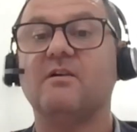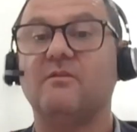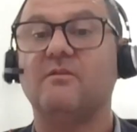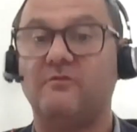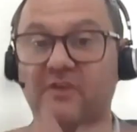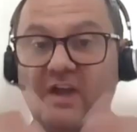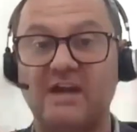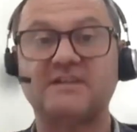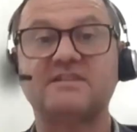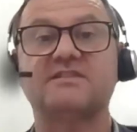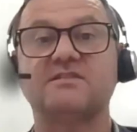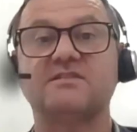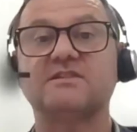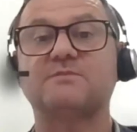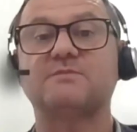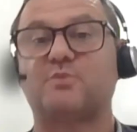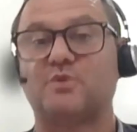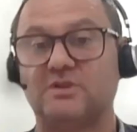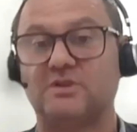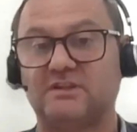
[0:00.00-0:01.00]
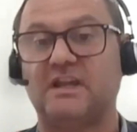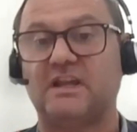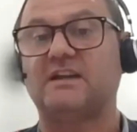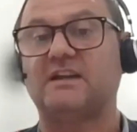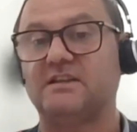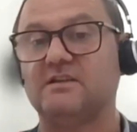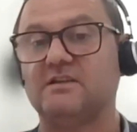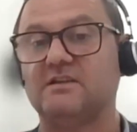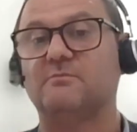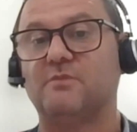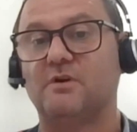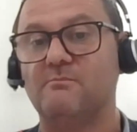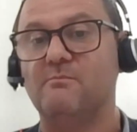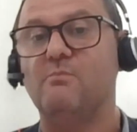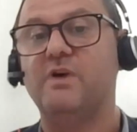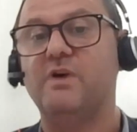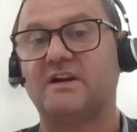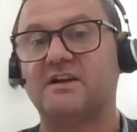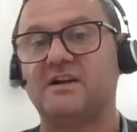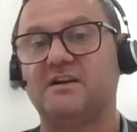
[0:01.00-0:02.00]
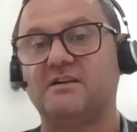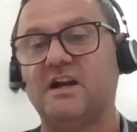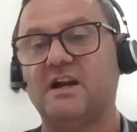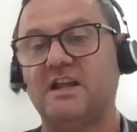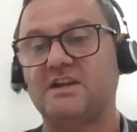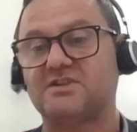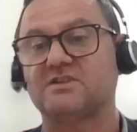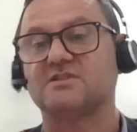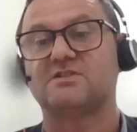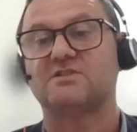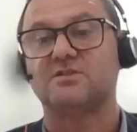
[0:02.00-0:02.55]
versus protecting operations.